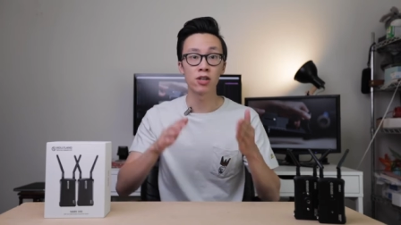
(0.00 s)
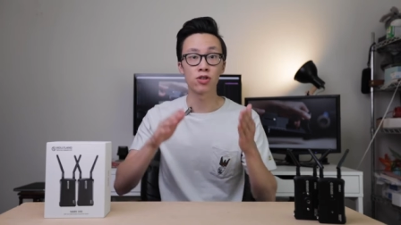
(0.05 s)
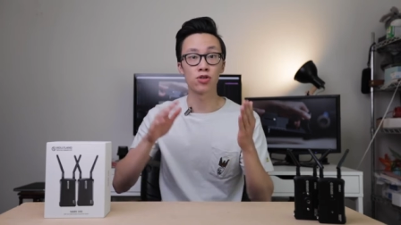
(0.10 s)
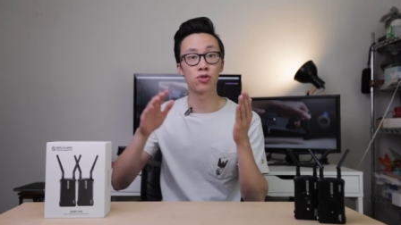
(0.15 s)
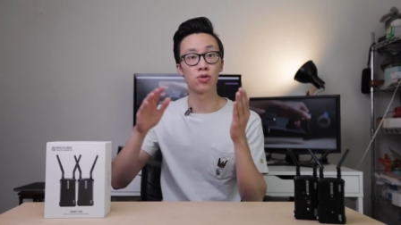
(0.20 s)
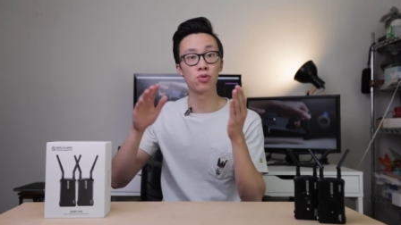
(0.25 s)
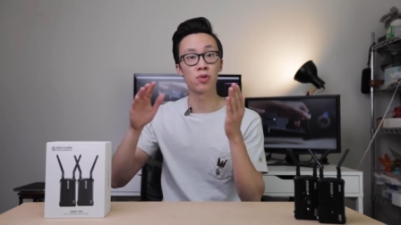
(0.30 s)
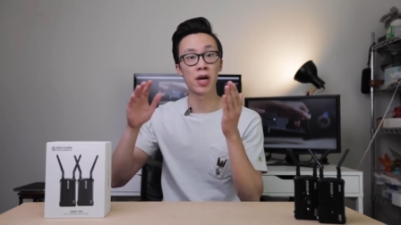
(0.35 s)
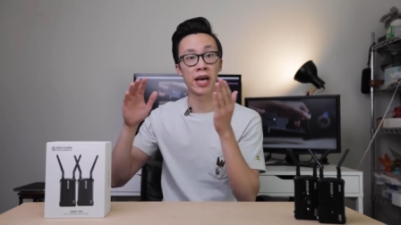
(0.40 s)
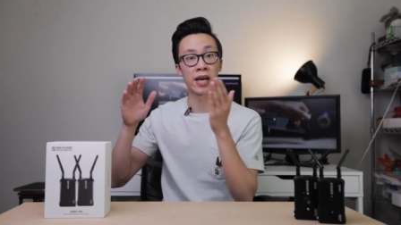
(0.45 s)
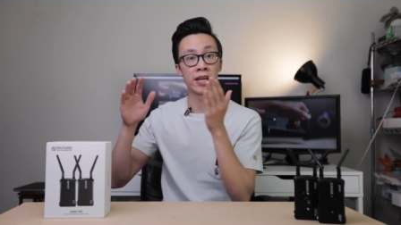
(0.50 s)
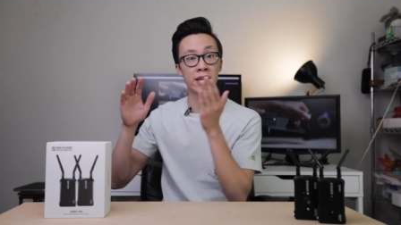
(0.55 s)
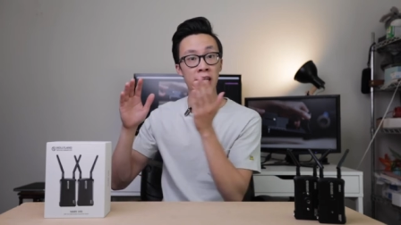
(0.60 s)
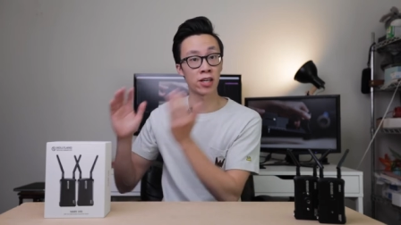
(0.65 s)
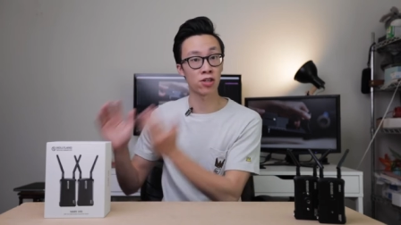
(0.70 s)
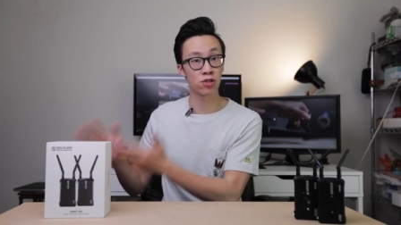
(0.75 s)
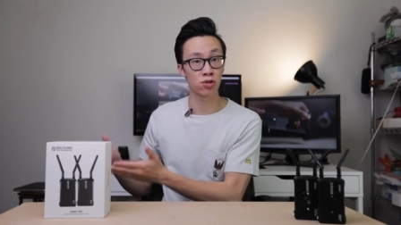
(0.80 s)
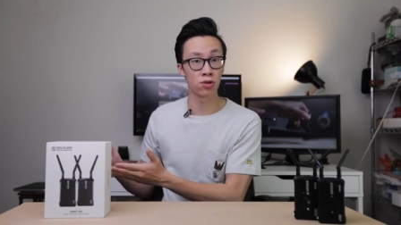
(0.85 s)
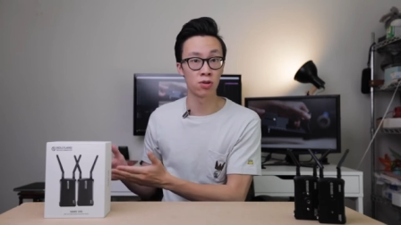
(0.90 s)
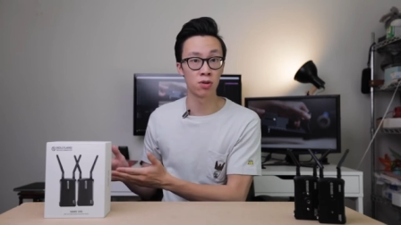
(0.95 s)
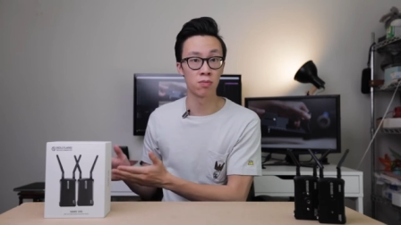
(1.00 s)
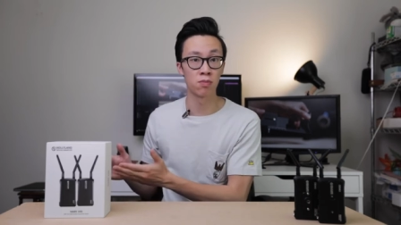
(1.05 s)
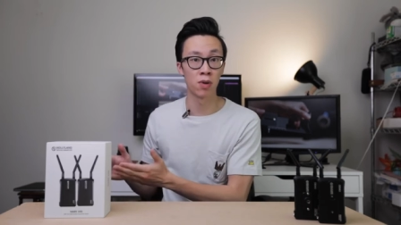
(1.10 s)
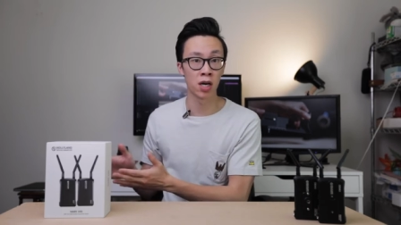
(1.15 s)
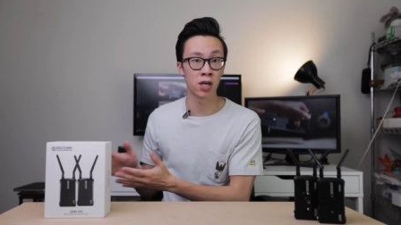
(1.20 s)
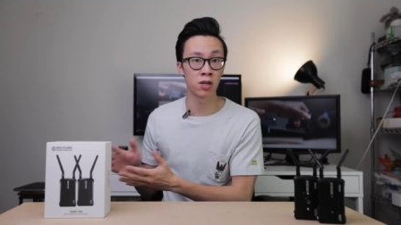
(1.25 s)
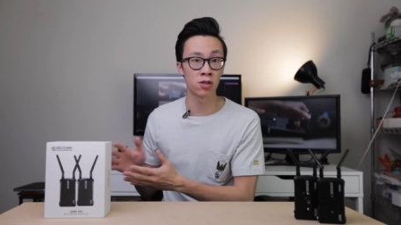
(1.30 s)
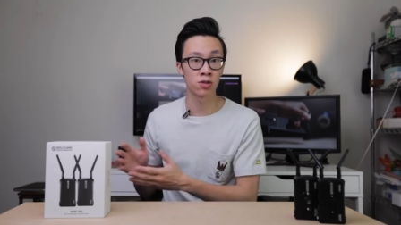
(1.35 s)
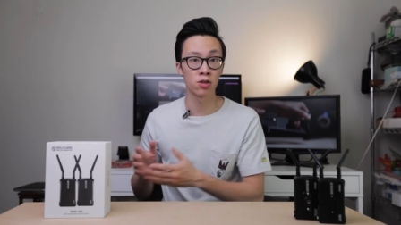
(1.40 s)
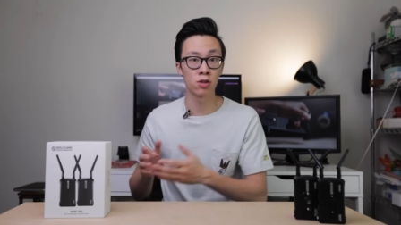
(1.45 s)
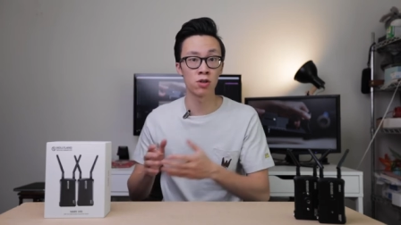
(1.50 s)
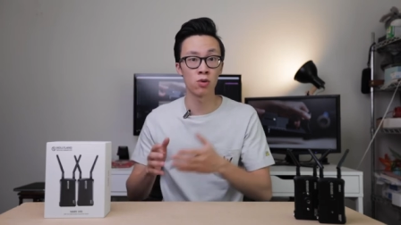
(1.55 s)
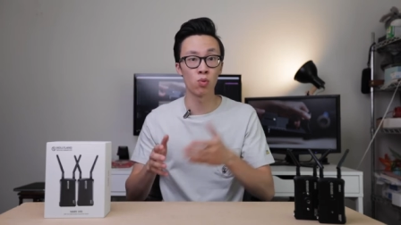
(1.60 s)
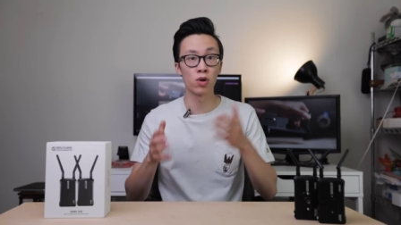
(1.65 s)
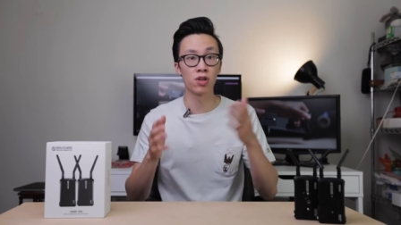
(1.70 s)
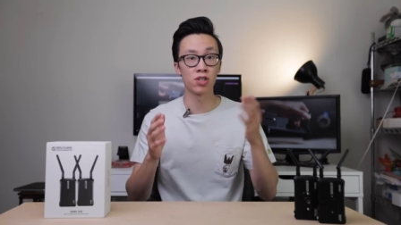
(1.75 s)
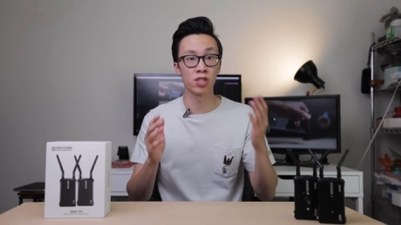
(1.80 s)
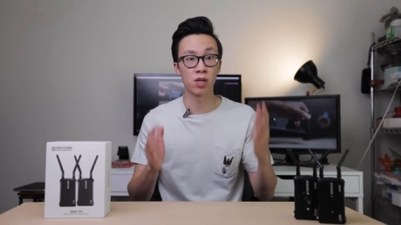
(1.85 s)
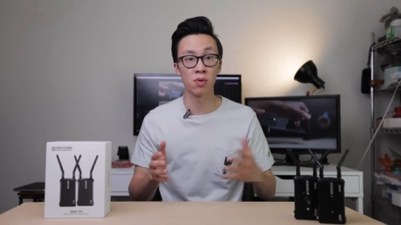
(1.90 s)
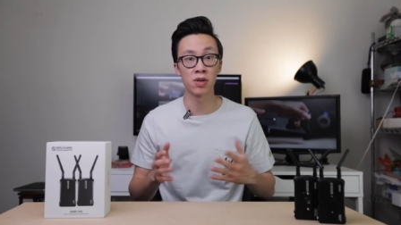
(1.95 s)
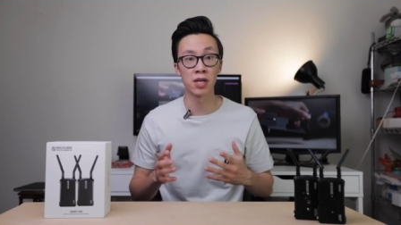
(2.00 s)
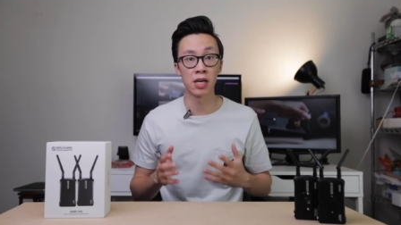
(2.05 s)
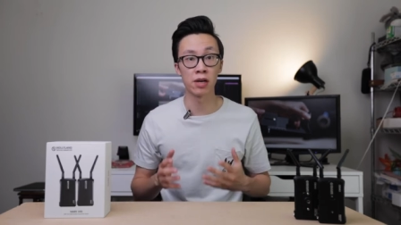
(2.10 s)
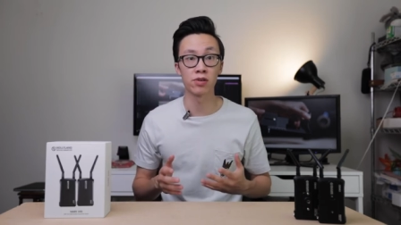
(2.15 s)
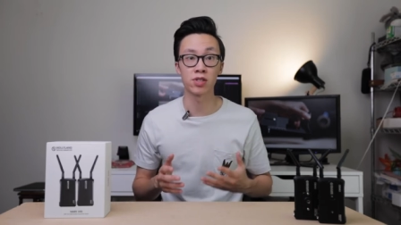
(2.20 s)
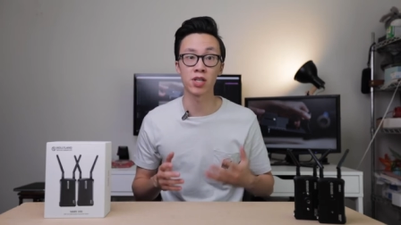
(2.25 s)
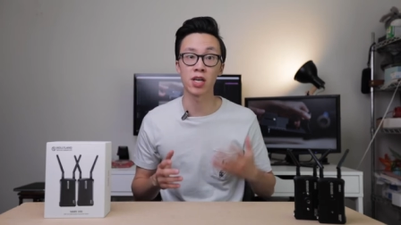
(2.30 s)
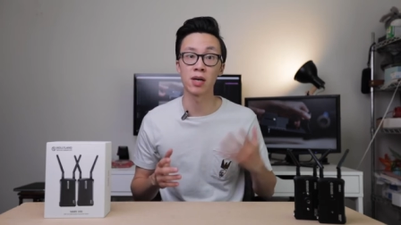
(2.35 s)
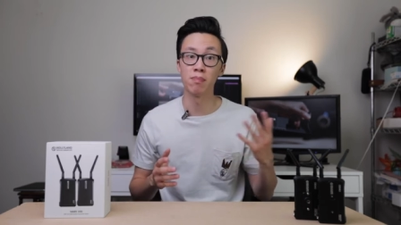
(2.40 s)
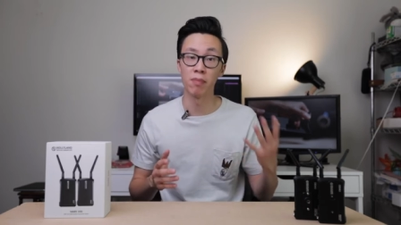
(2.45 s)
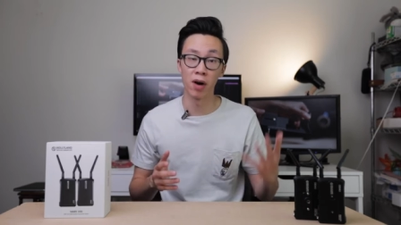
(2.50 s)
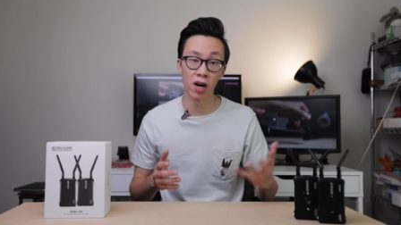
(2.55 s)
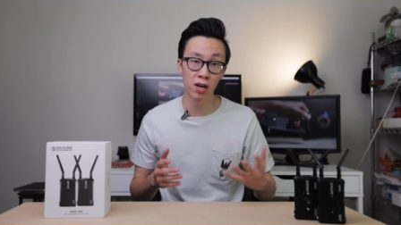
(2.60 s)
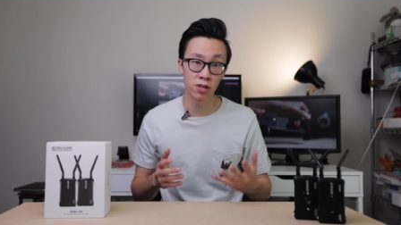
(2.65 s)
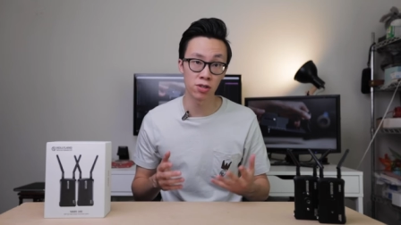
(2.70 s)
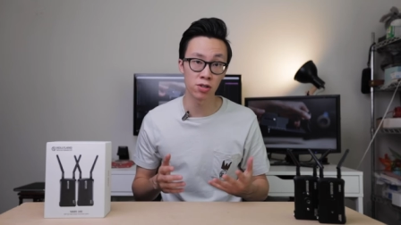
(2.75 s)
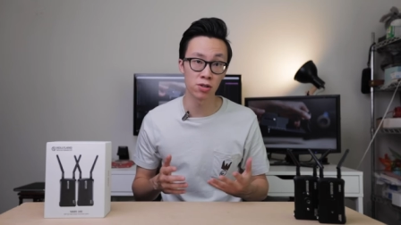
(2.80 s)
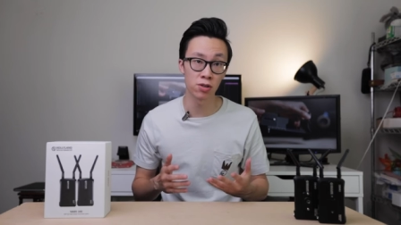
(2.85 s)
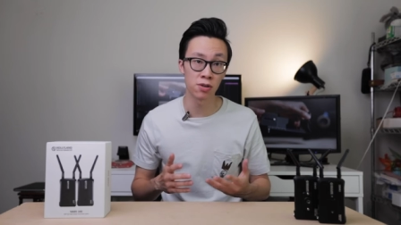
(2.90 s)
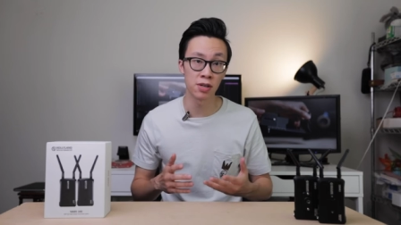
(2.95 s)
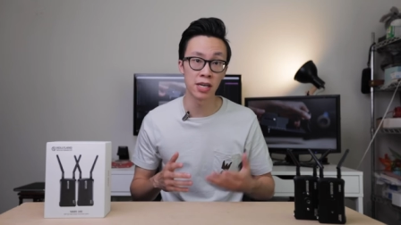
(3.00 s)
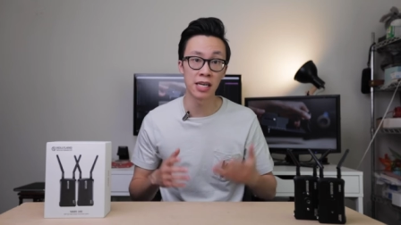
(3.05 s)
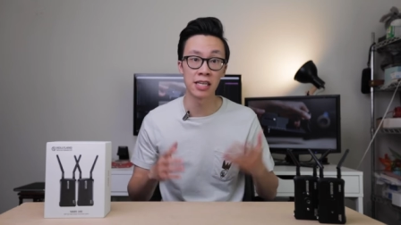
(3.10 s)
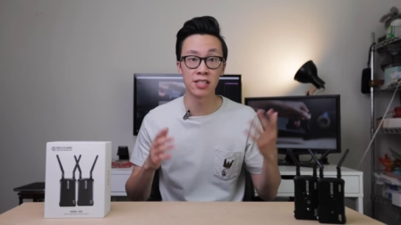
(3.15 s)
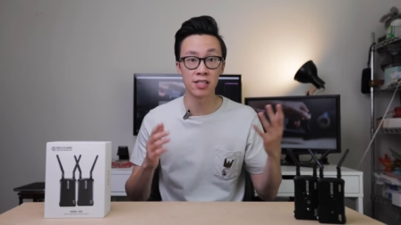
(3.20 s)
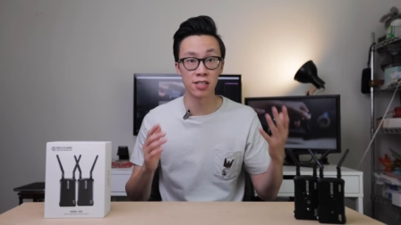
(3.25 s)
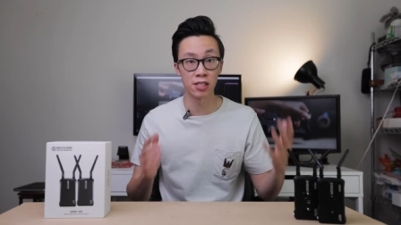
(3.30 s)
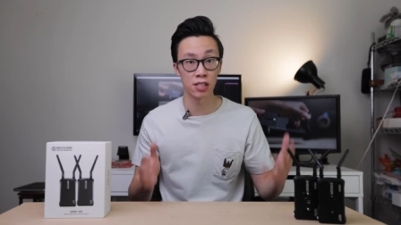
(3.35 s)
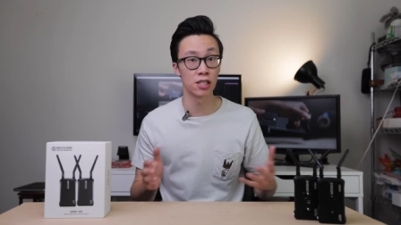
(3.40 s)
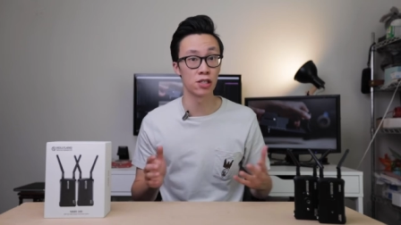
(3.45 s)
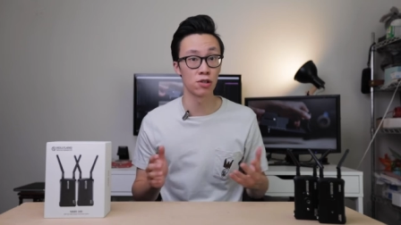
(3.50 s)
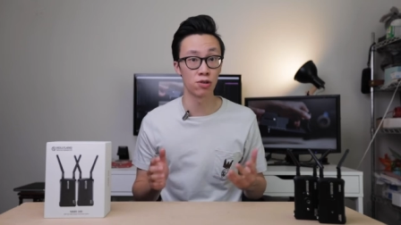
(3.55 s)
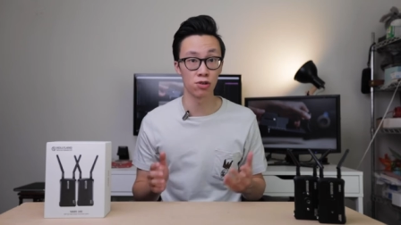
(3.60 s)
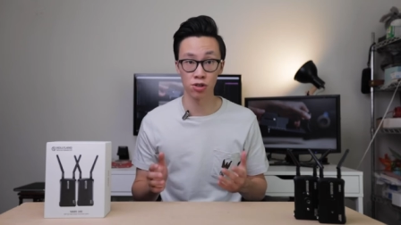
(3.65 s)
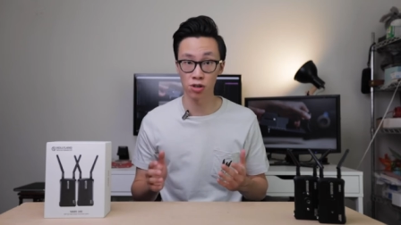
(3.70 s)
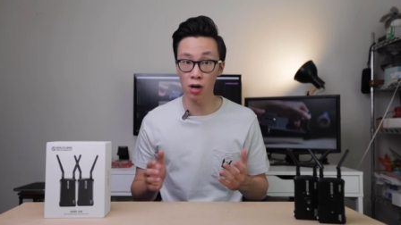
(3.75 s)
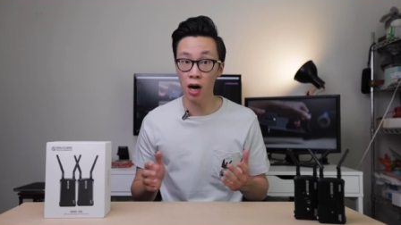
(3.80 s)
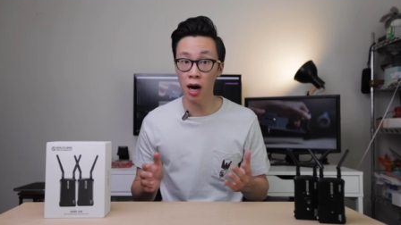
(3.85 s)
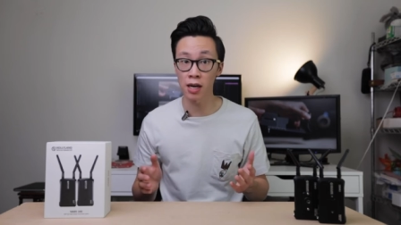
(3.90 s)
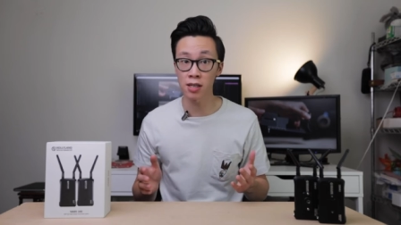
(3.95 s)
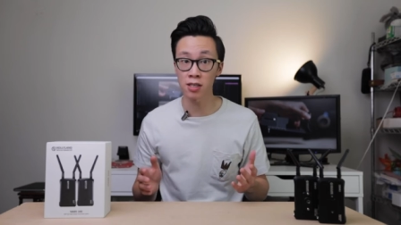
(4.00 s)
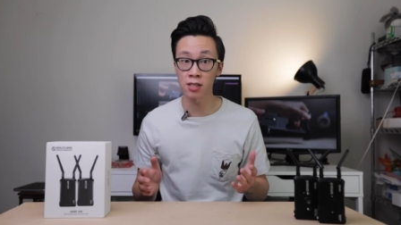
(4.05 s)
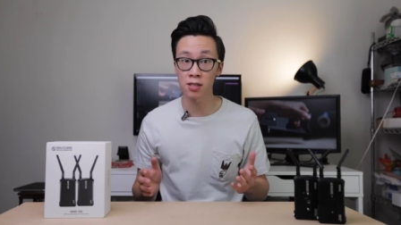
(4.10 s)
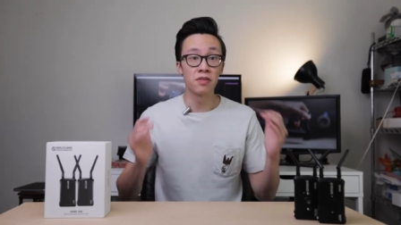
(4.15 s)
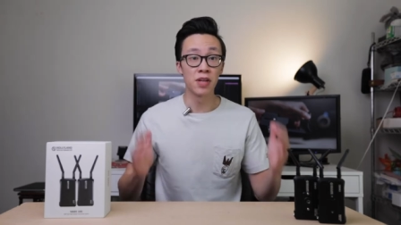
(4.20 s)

to an external monitor where someone else can monitor and see your shot.